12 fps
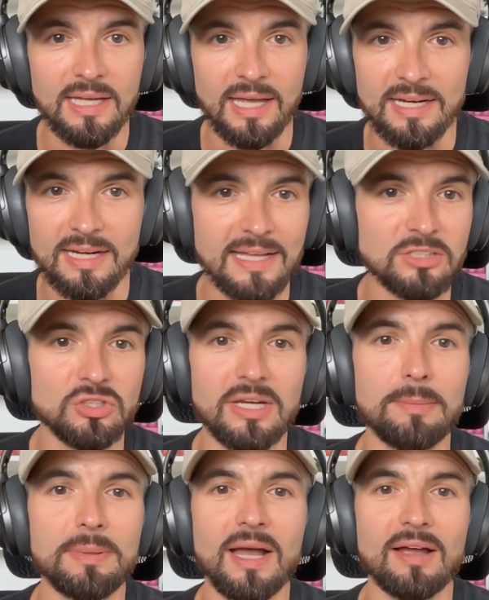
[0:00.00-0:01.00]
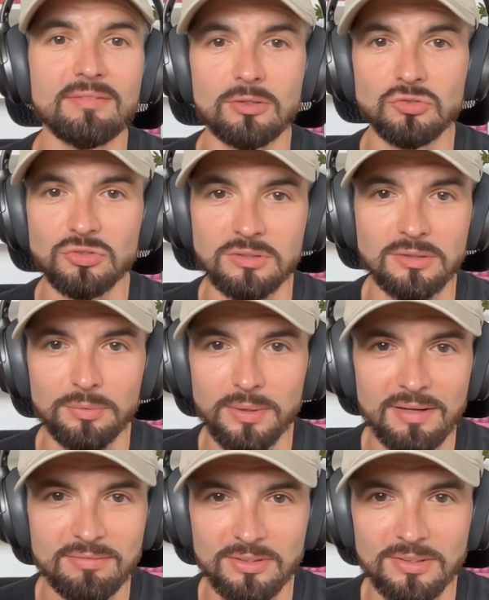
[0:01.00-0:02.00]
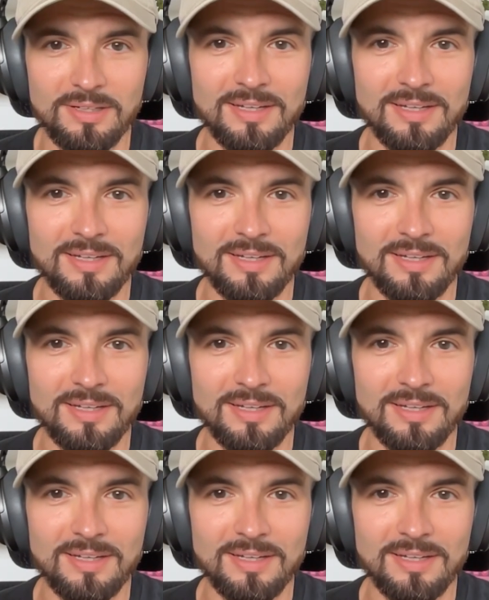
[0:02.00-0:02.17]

and an agent API version or whatever.